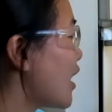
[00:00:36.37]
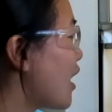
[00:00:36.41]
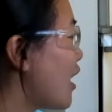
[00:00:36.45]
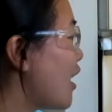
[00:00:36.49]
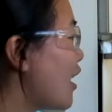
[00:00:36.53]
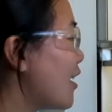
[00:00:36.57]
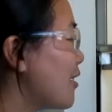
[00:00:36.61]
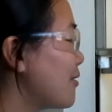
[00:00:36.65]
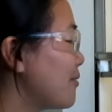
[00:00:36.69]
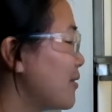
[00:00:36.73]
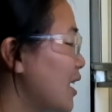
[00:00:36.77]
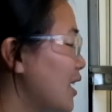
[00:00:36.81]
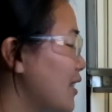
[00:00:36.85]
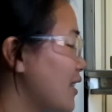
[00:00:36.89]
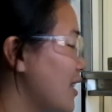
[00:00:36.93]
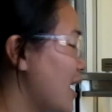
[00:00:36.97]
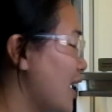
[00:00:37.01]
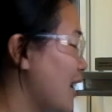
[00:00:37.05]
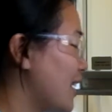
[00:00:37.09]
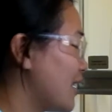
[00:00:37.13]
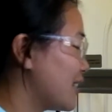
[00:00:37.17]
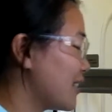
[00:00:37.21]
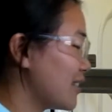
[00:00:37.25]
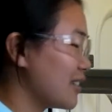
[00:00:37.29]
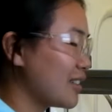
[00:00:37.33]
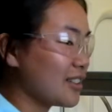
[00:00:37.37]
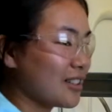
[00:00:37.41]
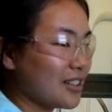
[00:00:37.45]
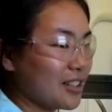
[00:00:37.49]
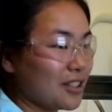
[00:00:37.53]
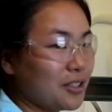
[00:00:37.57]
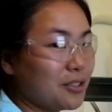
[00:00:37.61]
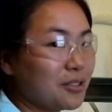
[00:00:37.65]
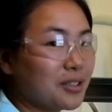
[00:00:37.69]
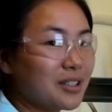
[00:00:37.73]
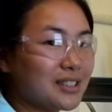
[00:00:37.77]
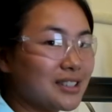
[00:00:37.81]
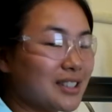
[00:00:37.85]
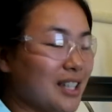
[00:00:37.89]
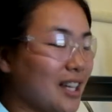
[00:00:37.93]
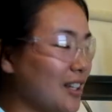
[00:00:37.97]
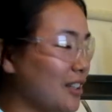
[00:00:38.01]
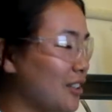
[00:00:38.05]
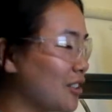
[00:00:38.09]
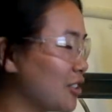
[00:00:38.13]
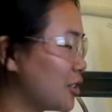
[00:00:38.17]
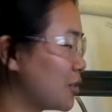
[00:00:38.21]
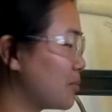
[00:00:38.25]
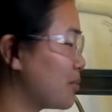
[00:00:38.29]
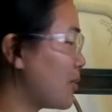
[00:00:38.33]
and then you can
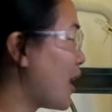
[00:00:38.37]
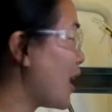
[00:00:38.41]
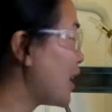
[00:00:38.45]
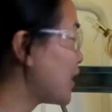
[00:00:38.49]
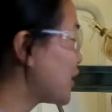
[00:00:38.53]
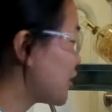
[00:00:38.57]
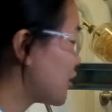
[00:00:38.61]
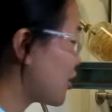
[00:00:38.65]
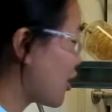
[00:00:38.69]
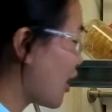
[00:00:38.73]
take your splash